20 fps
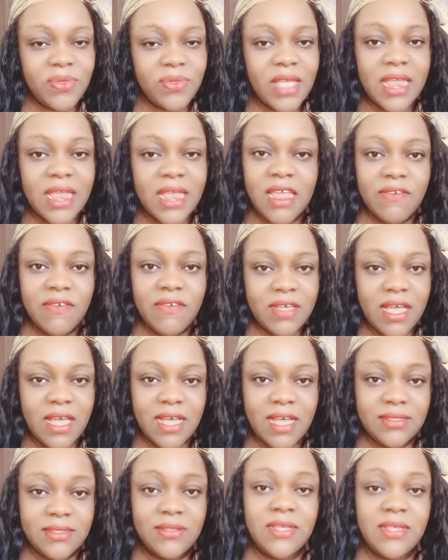I never
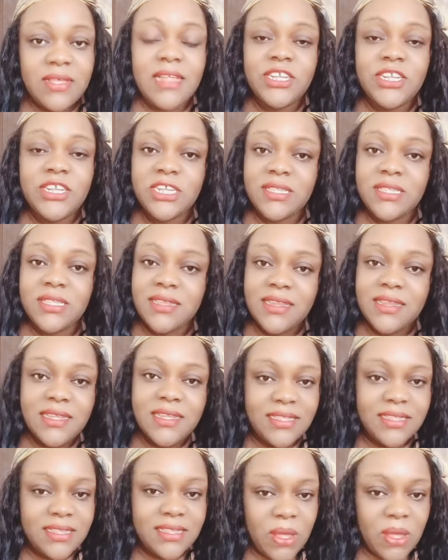asked. And she's
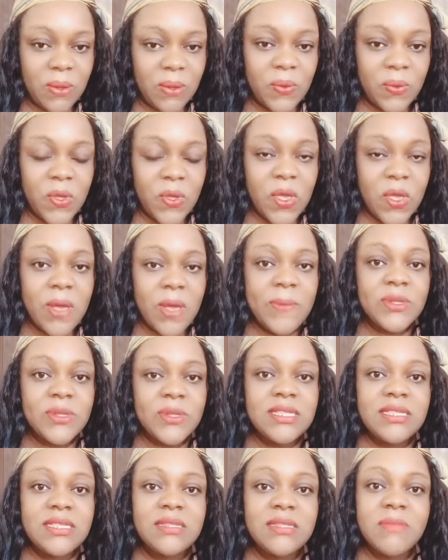late now. But
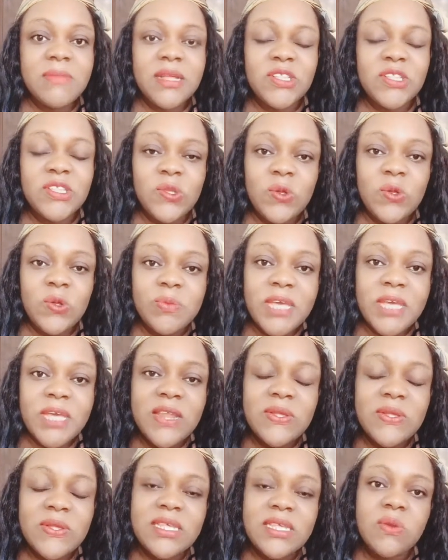since the man told me, and
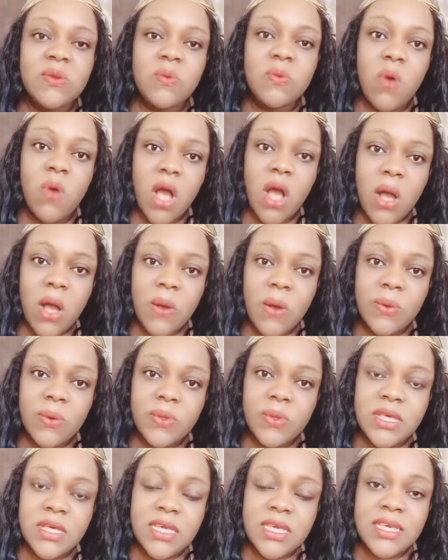I said, Wow,
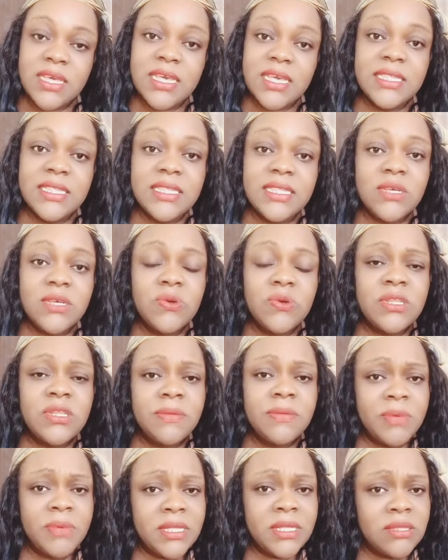is this, could,
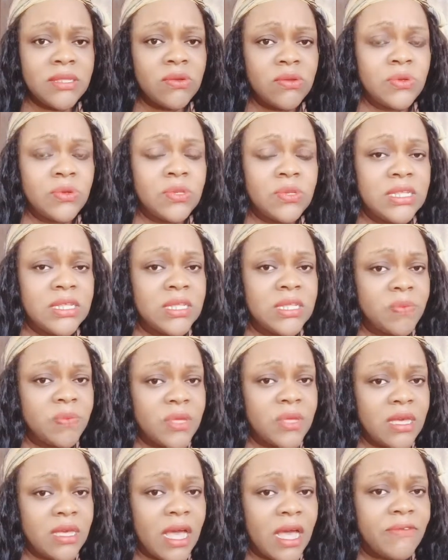it be, could this
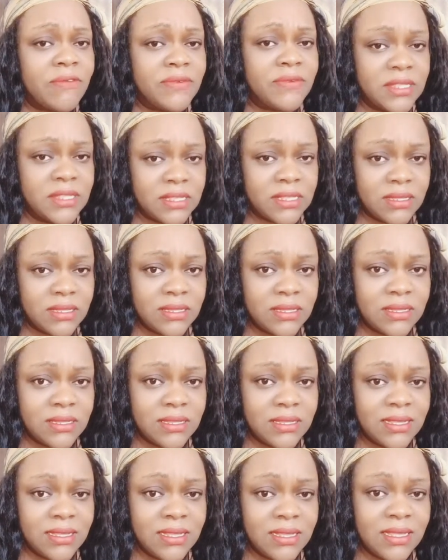be her reason?
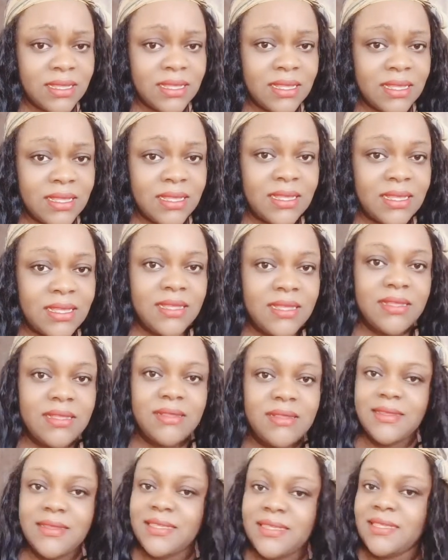
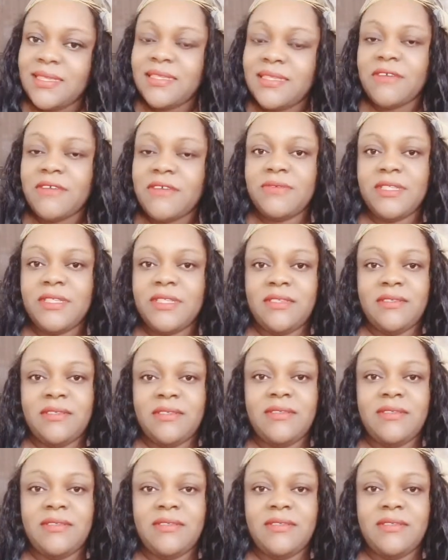This is her reason.